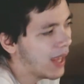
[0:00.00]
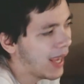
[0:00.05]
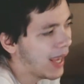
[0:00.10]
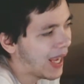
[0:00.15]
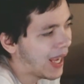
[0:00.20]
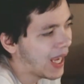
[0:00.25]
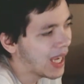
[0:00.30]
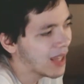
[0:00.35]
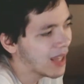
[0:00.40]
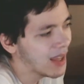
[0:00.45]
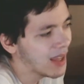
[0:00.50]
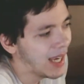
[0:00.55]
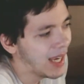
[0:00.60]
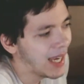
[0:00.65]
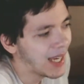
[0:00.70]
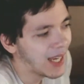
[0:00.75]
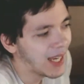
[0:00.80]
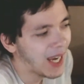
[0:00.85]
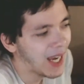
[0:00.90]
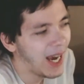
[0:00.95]
and
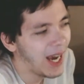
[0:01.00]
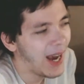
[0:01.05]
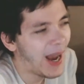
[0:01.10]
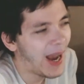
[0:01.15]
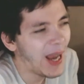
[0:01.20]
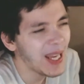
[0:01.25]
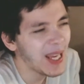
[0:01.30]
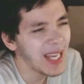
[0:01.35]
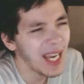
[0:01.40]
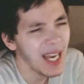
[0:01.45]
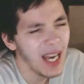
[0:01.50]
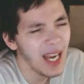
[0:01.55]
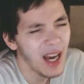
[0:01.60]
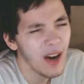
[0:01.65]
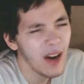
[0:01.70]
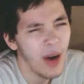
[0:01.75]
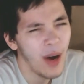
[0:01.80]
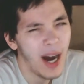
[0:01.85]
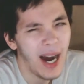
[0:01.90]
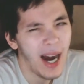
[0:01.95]
like I get
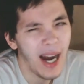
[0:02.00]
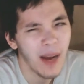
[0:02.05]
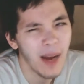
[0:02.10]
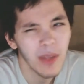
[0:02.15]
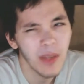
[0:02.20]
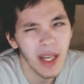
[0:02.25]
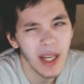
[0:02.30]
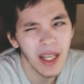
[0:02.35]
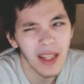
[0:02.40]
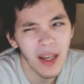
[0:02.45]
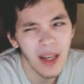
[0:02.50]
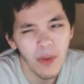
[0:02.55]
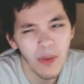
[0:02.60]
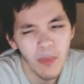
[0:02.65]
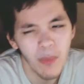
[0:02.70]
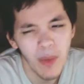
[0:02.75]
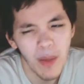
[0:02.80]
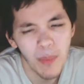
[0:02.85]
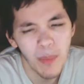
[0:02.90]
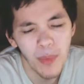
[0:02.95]
how I'm like that
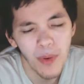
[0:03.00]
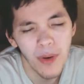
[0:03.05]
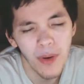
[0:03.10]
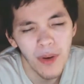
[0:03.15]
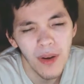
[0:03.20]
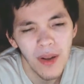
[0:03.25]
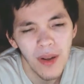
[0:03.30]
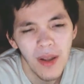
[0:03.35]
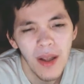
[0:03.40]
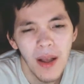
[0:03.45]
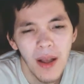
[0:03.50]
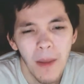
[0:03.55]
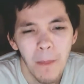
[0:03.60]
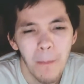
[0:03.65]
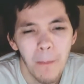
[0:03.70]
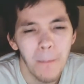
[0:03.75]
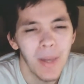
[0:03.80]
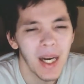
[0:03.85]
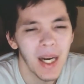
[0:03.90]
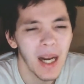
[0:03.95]
with people,
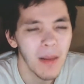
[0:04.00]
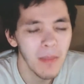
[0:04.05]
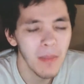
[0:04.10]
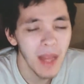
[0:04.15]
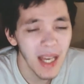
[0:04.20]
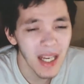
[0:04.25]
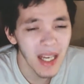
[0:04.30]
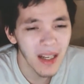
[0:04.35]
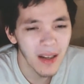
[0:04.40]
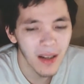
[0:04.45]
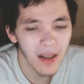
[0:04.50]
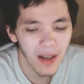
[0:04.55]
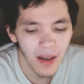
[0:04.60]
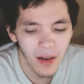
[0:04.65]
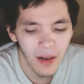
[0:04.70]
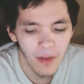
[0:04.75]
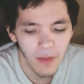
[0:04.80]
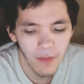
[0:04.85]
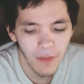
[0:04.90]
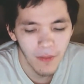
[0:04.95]
but I'm like
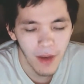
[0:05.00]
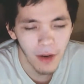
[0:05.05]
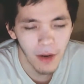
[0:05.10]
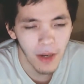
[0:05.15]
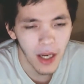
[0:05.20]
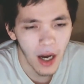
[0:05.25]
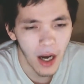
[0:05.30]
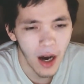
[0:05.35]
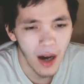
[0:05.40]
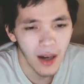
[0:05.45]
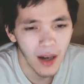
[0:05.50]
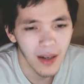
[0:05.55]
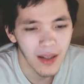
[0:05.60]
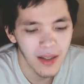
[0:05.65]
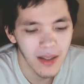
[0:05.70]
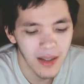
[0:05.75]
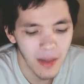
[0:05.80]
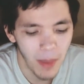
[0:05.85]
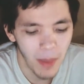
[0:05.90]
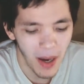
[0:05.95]
very
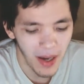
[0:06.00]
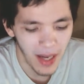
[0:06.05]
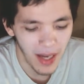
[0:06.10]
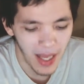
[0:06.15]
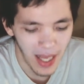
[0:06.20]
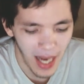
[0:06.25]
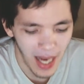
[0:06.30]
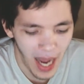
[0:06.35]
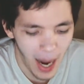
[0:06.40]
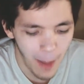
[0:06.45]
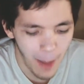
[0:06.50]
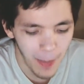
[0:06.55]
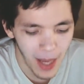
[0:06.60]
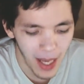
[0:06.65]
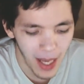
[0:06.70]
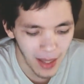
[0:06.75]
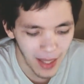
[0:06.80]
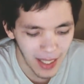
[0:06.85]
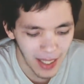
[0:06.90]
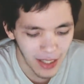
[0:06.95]
honest about it. I'm
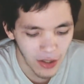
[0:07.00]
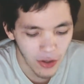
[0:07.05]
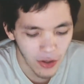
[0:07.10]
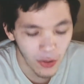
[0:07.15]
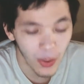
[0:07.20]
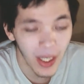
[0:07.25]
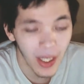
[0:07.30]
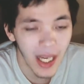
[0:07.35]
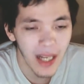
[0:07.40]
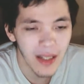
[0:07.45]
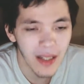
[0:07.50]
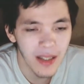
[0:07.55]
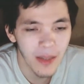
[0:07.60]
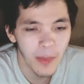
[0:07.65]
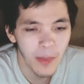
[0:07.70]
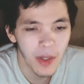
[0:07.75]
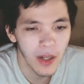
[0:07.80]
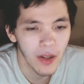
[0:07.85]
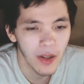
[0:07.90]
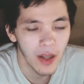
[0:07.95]
not like stringing
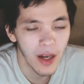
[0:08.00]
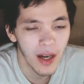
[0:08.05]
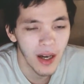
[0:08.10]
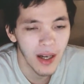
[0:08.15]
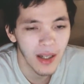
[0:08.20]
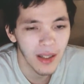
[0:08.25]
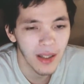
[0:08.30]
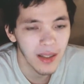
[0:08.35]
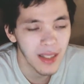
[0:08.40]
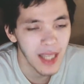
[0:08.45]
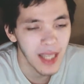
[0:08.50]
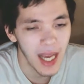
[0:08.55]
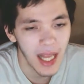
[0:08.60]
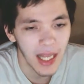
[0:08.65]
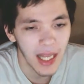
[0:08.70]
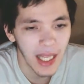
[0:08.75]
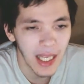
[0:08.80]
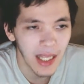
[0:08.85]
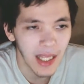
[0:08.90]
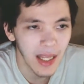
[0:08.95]
someone along
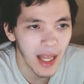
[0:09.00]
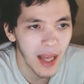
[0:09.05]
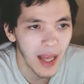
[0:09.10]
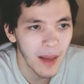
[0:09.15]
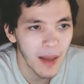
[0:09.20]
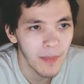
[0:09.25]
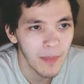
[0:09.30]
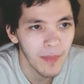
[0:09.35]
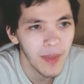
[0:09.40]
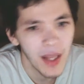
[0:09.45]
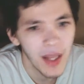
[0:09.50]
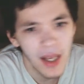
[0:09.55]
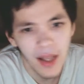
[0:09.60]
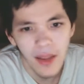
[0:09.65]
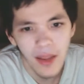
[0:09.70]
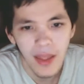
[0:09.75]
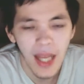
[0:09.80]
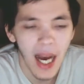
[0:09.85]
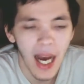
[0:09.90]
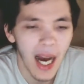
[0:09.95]
telling them
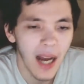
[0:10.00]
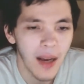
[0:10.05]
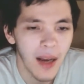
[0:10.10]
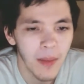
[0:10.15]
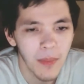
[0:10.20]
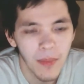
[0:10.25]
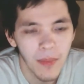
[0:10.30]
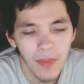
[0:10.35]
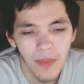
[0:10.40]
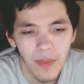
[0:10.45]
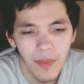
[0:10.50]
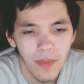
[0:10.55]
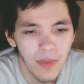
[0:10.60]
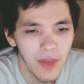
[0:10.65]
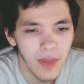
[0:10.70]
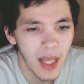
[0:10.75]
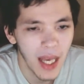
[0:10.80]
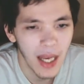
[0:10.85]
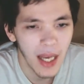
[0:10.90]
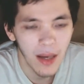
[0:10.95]

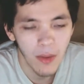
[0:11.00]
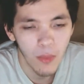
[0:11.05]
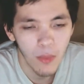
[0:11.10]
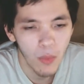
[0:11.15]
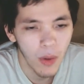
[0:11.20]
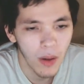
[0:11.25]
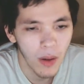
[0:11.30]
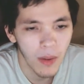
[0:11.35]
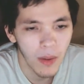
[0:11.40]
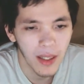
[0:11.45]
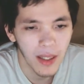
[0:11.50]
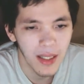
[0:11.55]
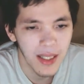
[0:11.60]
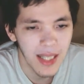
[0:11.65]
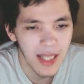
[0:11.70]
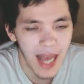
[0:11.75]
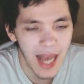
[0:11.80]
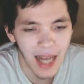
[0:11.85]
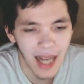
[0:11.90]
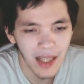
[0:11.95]
that we're
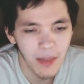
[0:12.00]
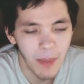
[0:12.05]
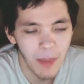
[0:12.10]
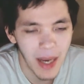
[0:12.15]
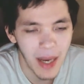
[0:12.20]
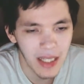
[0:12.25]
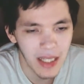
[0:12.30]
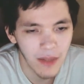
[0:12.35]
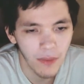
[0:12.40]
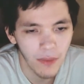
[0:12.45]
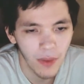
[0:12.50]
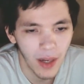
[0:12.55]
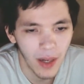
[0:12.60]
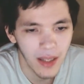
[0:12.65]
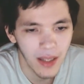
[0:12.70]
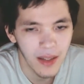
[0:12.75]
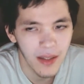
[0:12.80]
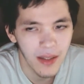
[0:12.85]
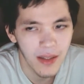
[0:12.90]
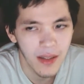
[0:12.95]
exact best
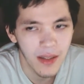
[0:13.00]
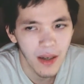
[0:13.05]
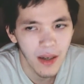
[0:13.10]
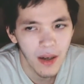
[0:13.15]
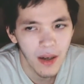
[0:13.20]
friends